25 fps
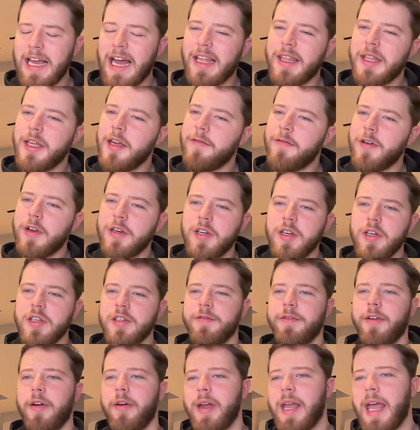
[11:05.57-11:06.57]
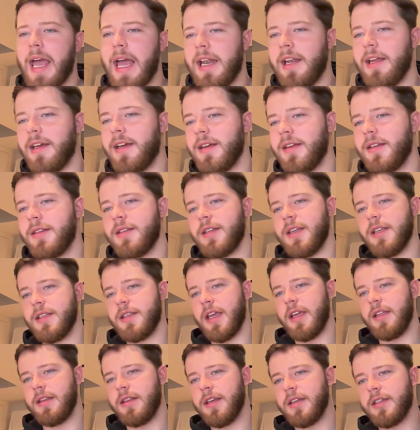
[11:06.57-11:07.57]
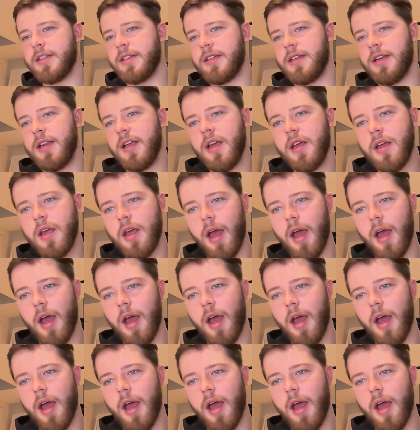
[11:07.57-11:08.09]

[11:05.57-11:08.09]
I think Funded is very elegant. It doesn't.